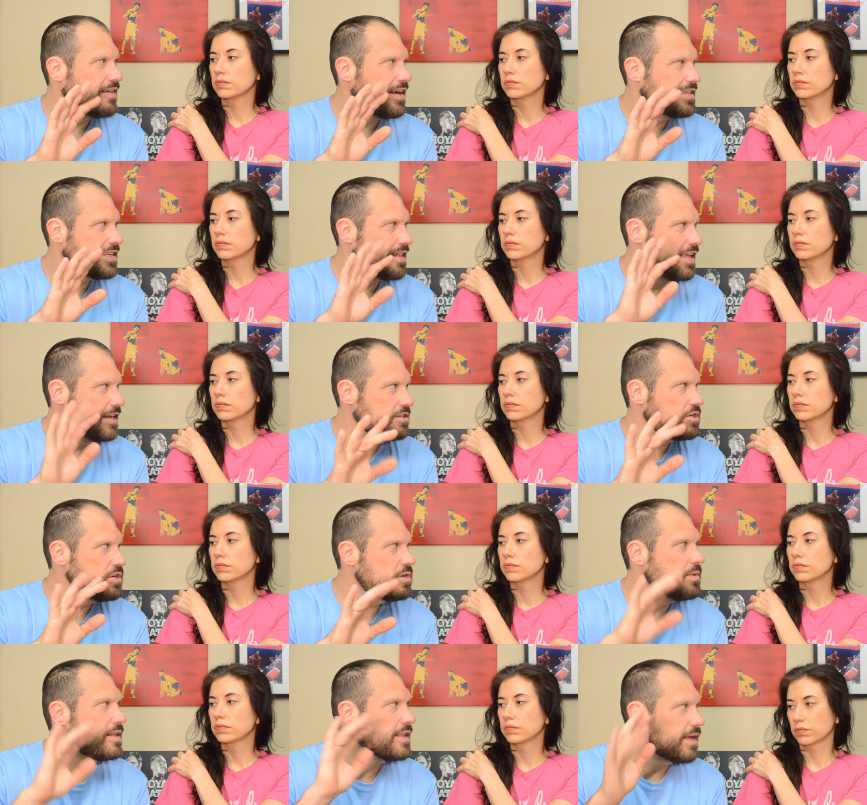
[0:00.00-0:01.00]
Speaker 1: fights? I think
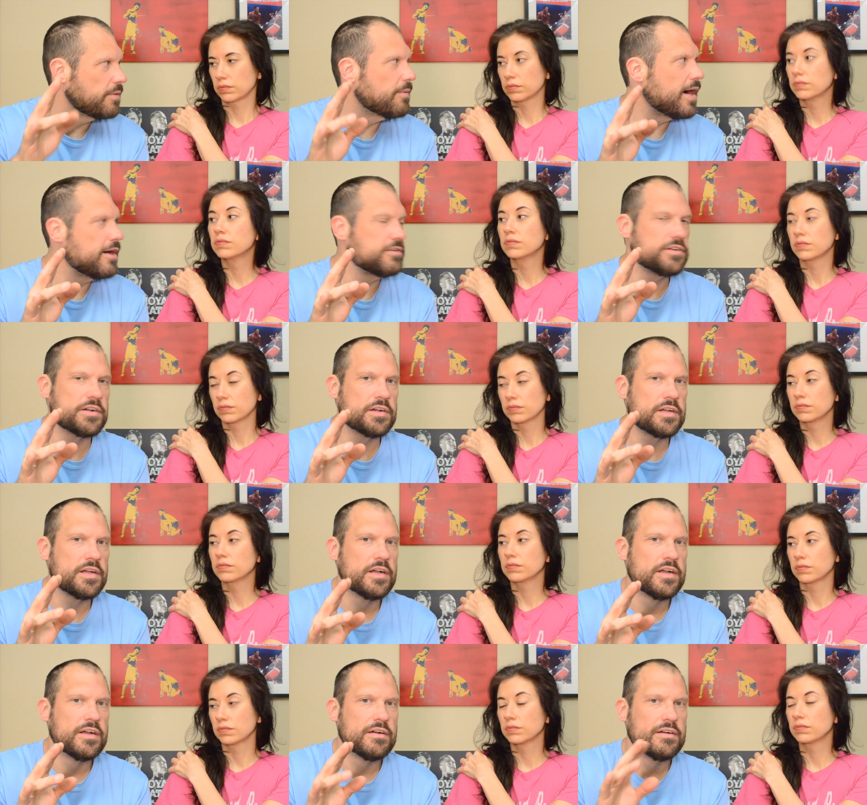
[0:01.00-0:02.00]
two, and then Wilder.
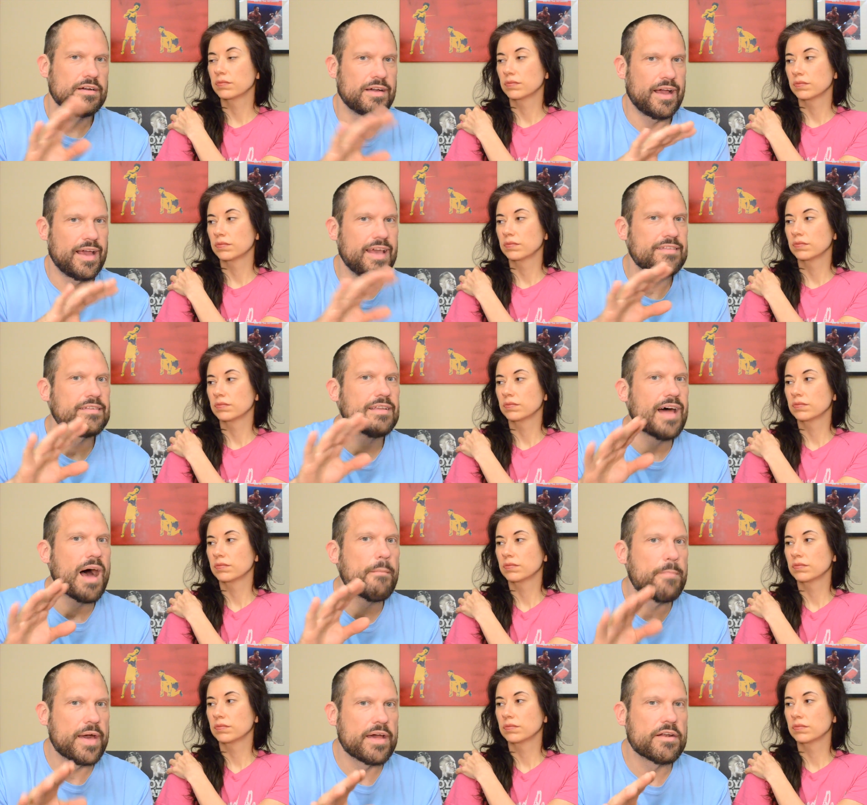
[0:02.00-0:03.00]
He's a
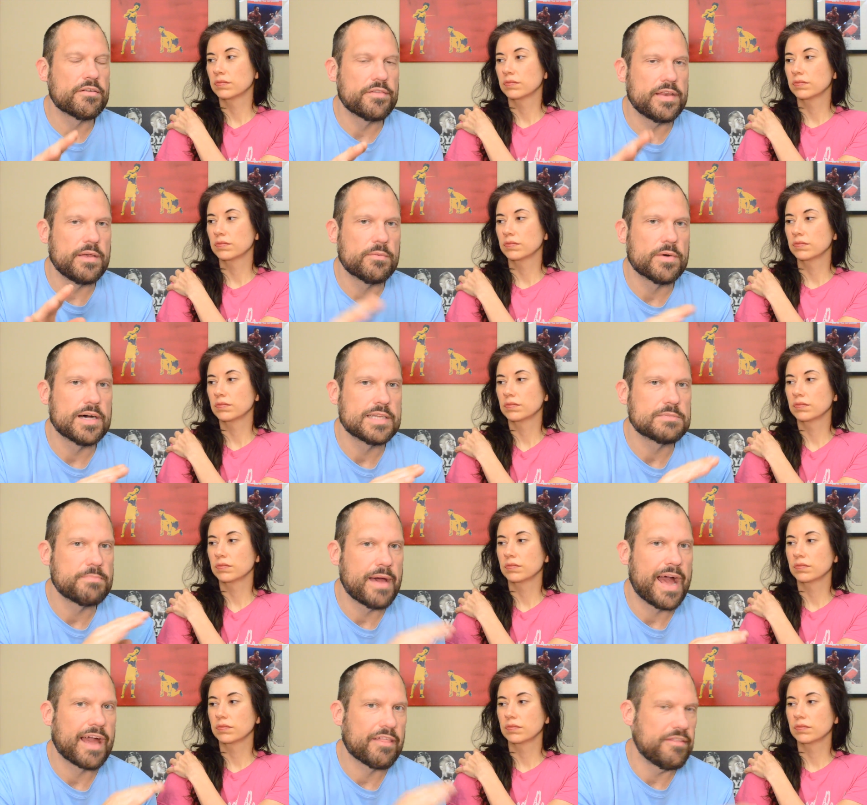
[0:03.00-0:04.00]
lot better than he was
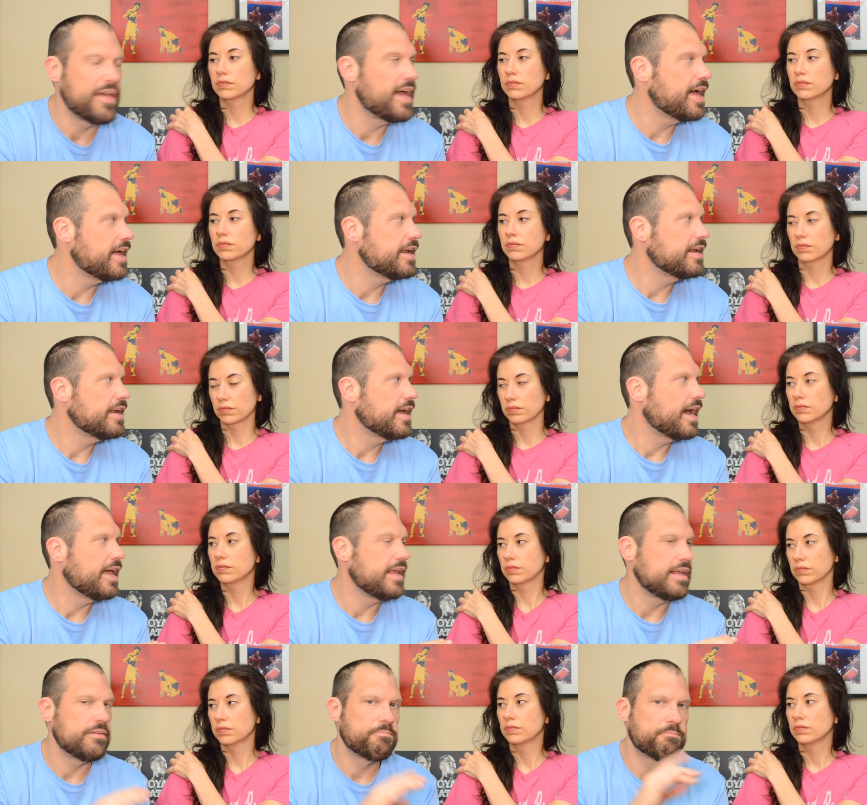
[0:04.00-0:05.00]
back then, and
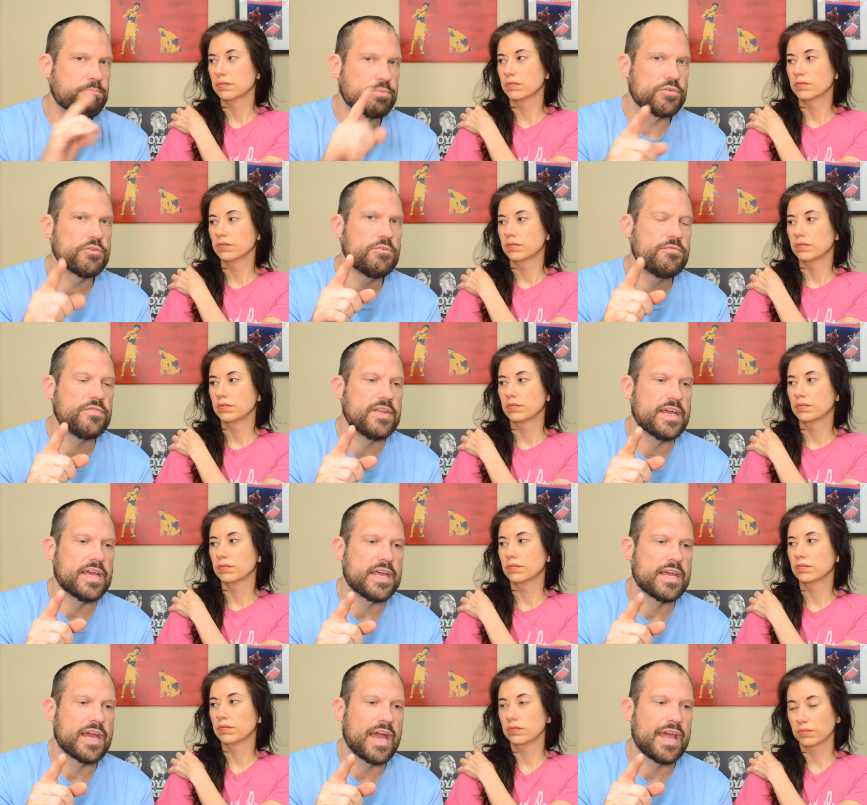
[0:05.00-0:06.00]
he proved
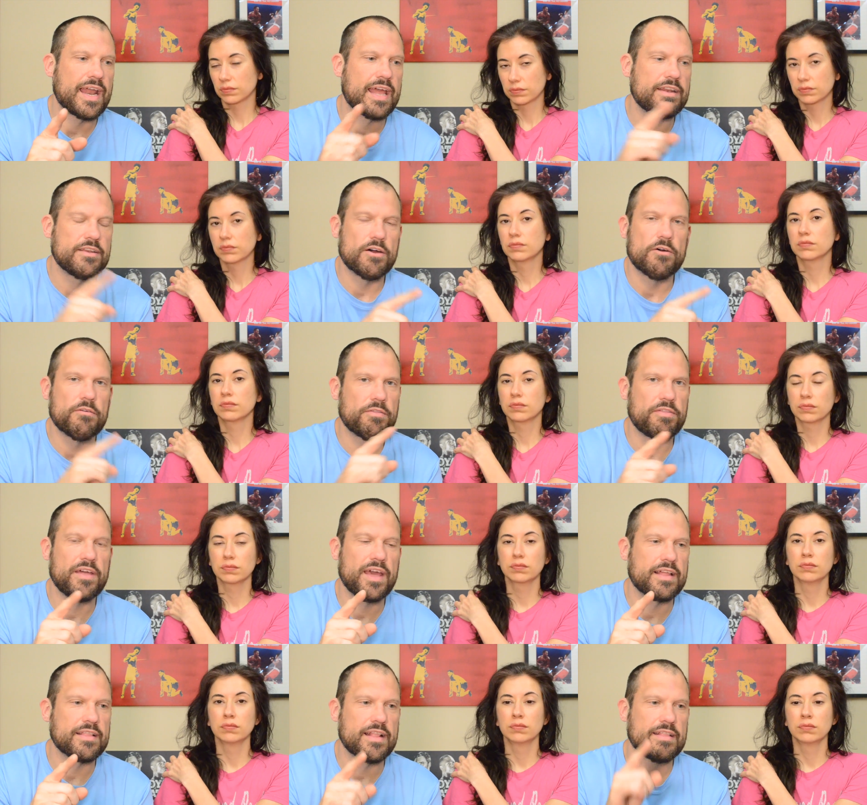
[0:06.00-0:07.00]
it. And I don't
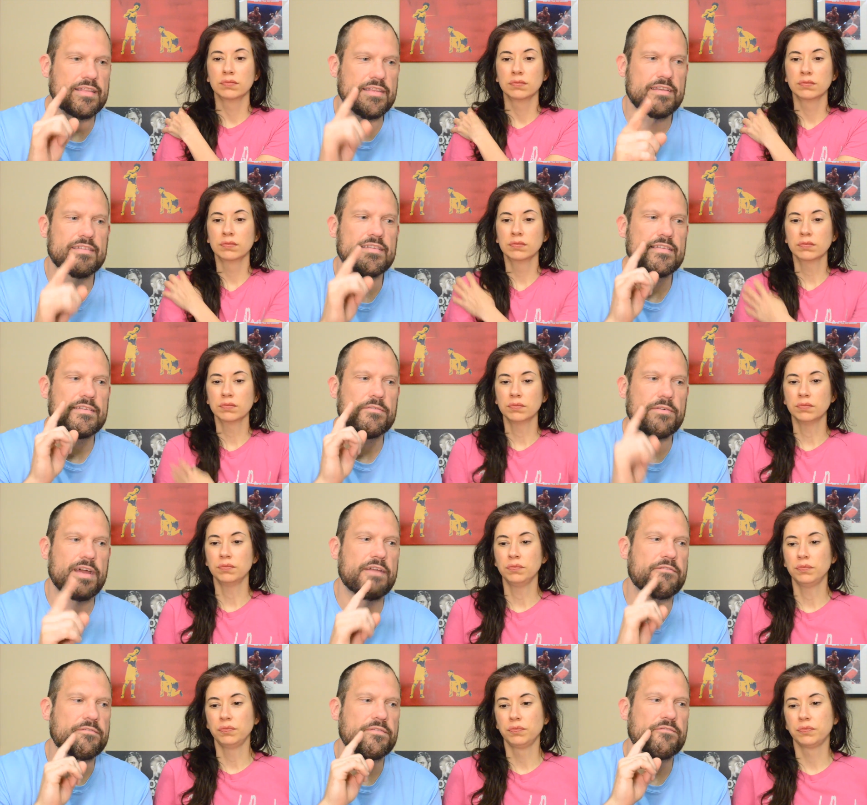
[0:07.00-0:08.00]
think that this is the
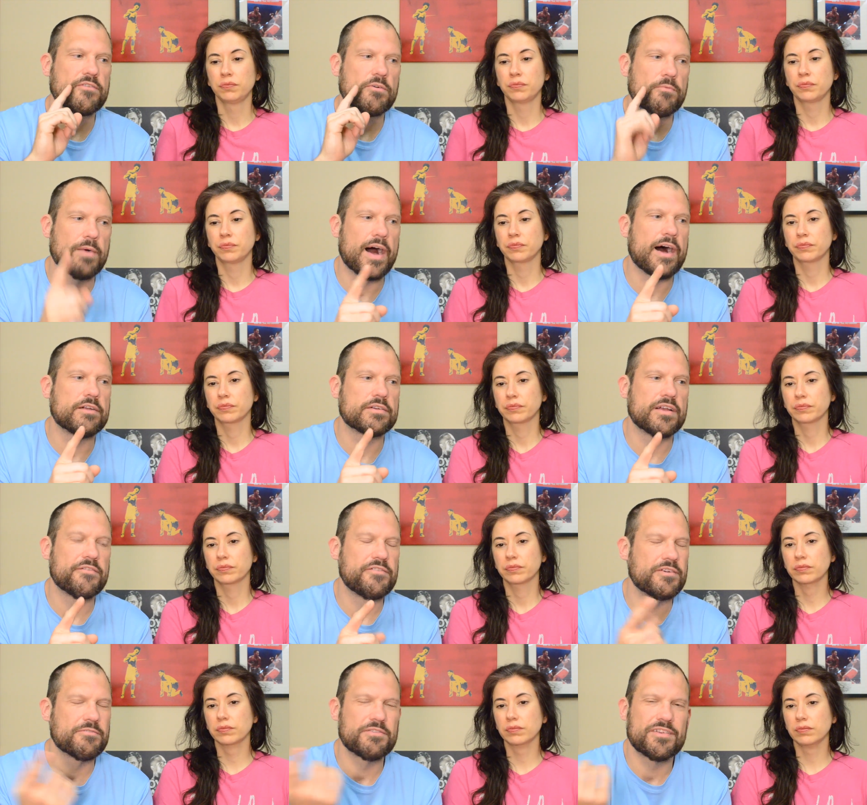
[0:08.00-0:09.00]
way for Wilder. If
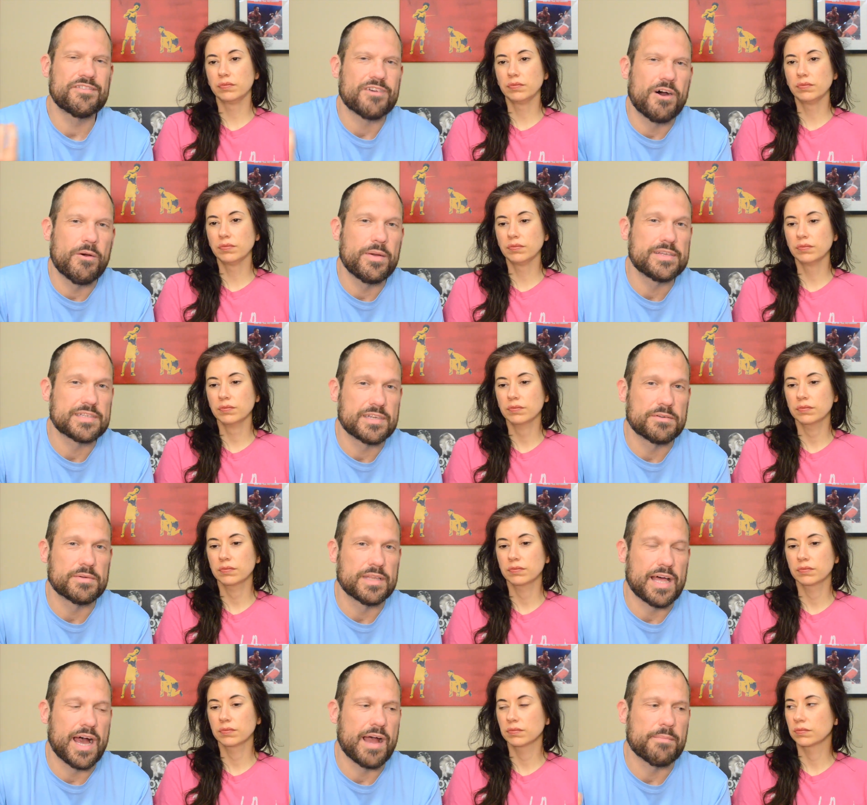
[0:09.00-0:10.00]
you're just always going to
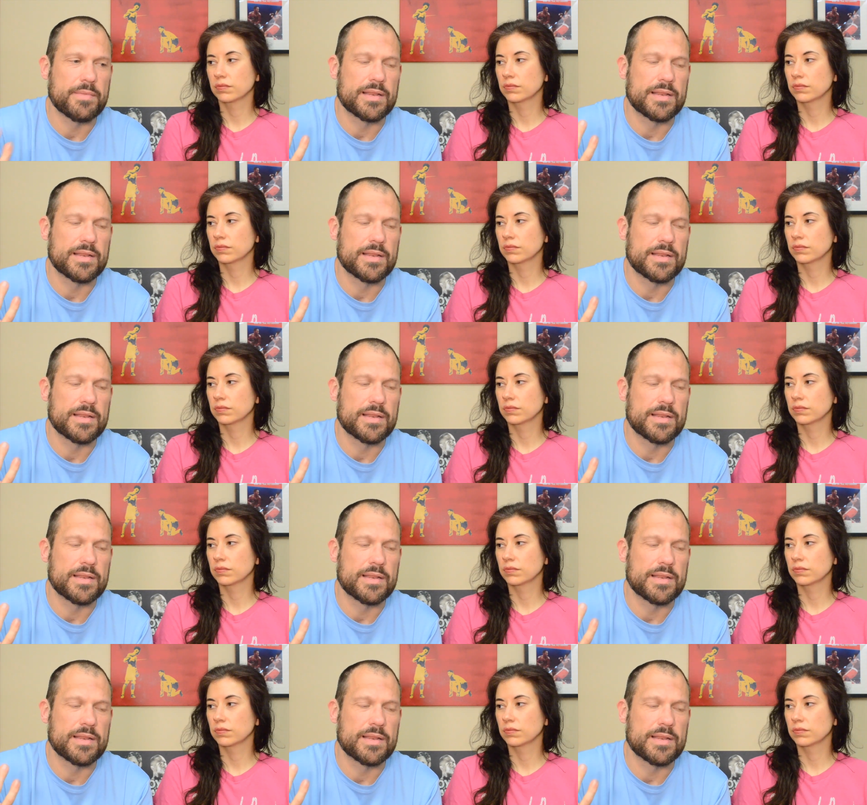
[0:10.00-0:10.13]
rely on